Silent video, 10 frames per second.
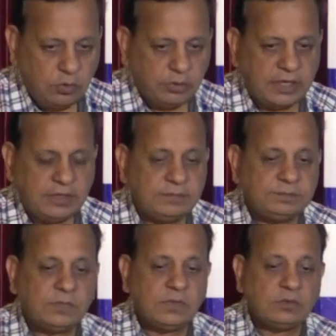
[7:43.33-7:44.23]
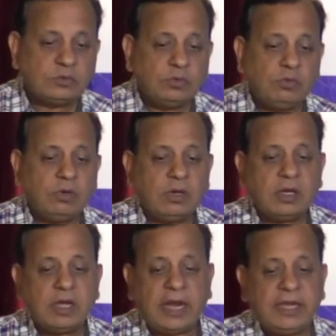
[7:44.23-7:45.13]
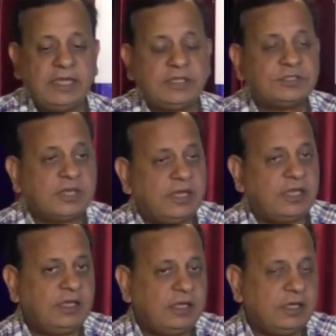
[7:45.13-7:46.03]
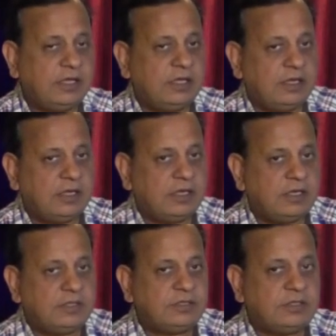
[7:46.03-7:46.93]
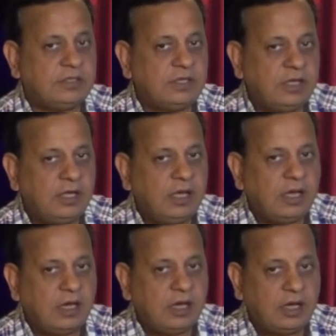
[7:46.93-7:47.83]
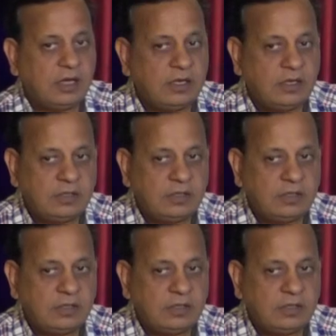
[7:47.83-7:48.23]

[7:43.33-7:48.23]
Okay, so cardiac stunning is a